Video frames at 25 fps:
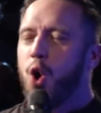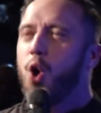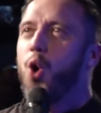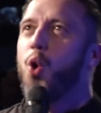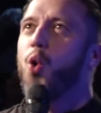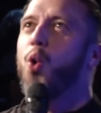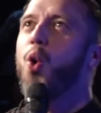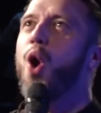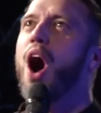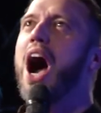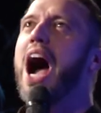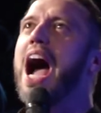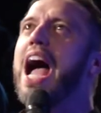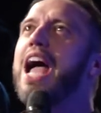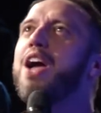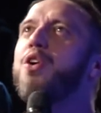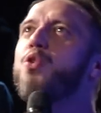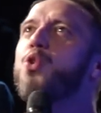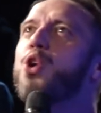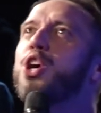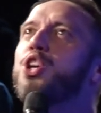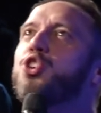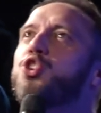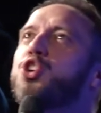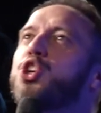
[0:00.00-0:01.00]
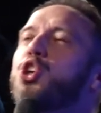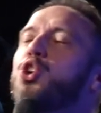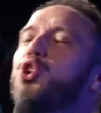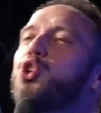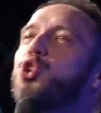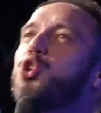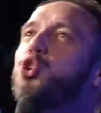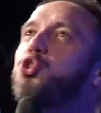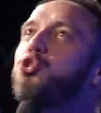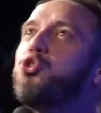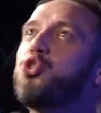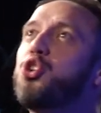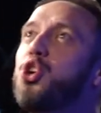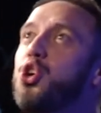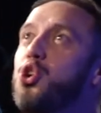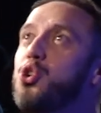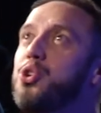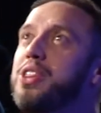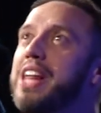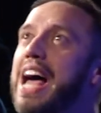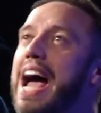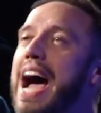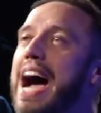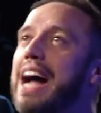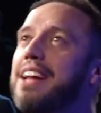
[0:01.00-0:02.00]
Why would you do
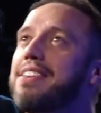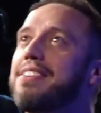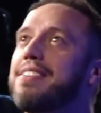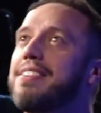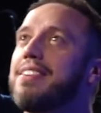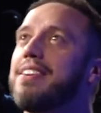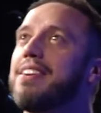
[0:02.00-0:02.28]
that?